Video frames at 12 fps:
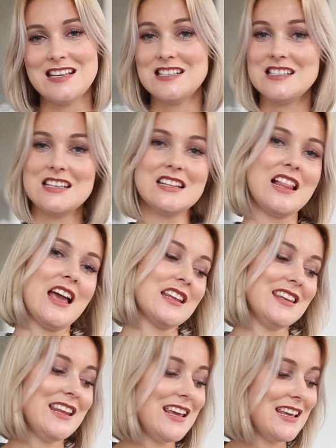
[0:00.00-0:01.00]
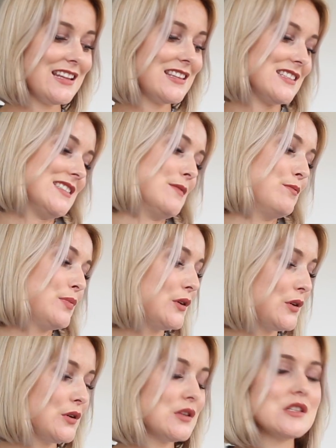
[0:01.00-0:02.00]
Is it like knit? Is it
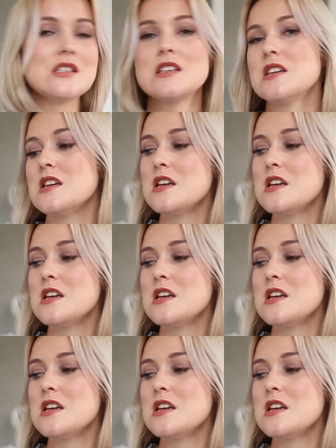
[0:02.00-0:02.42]
boots?